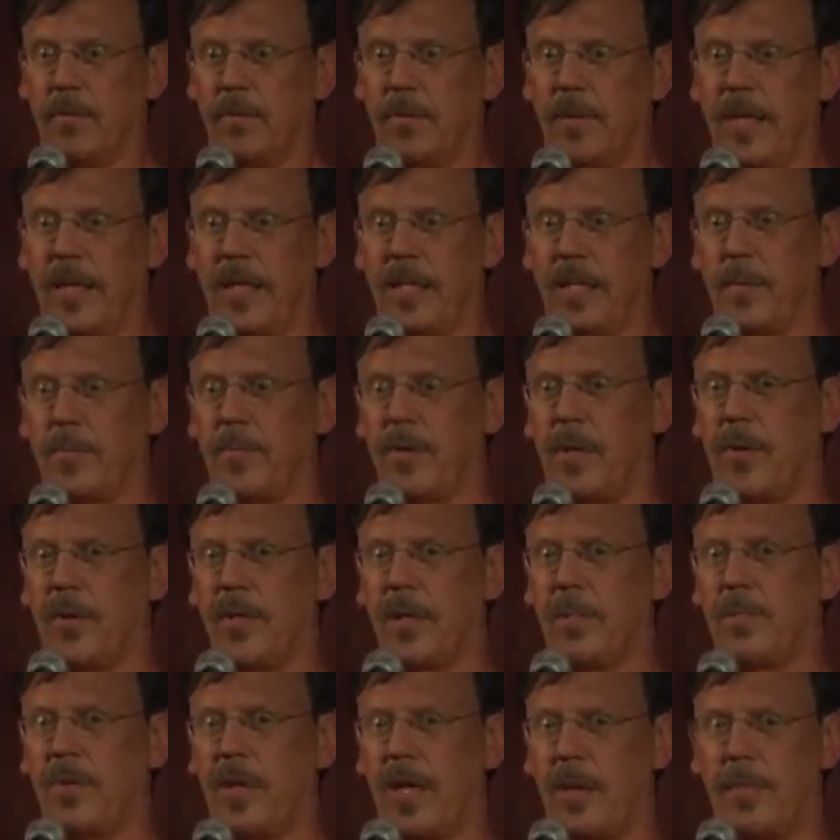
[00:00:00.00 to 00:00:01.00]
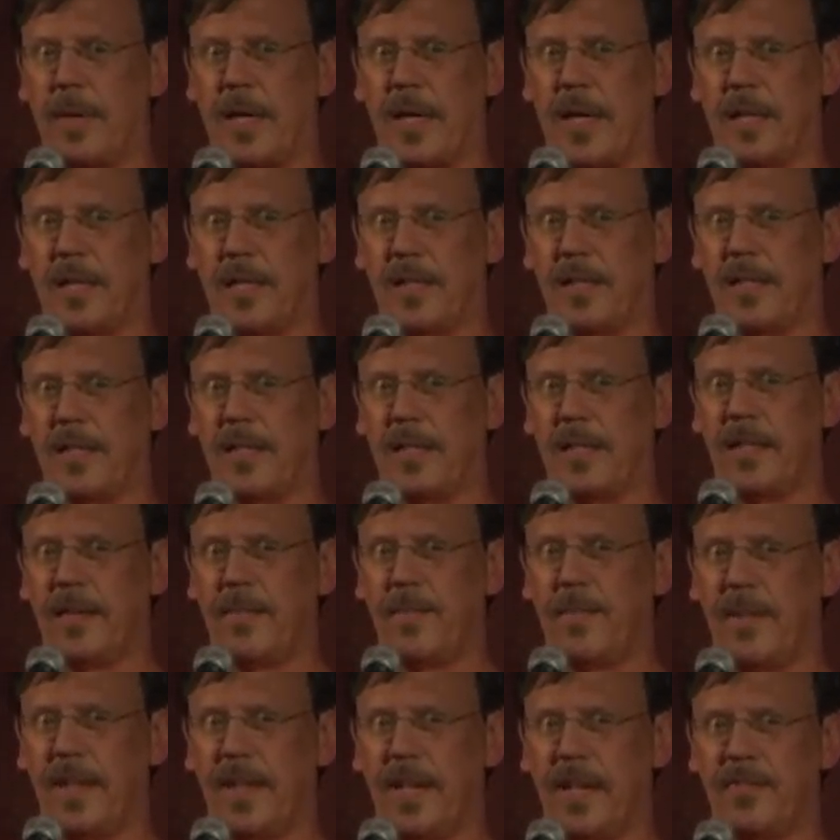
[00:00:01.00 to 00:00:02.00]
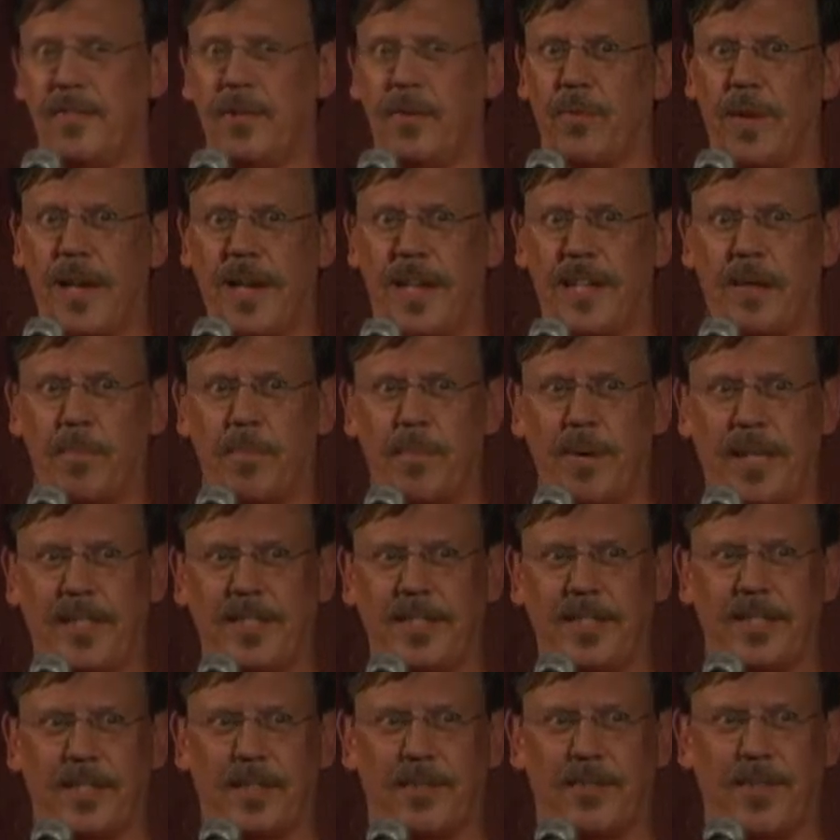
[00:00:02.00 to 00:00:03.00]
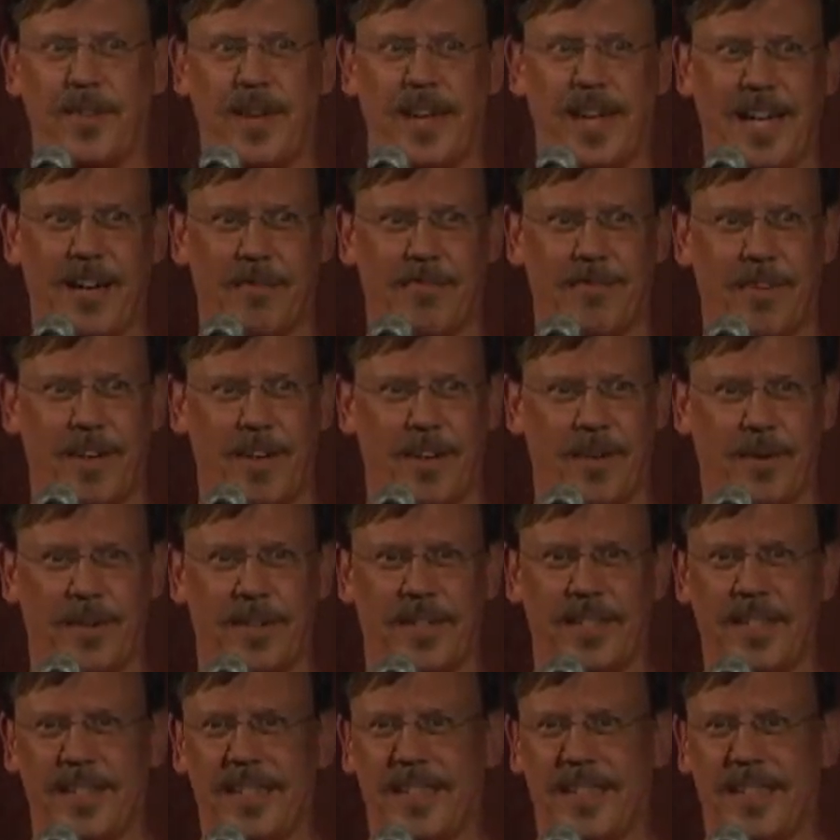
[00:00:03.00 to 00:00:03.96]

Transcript: We end up going to Plum Island, and after riding a bicycle for a half hour,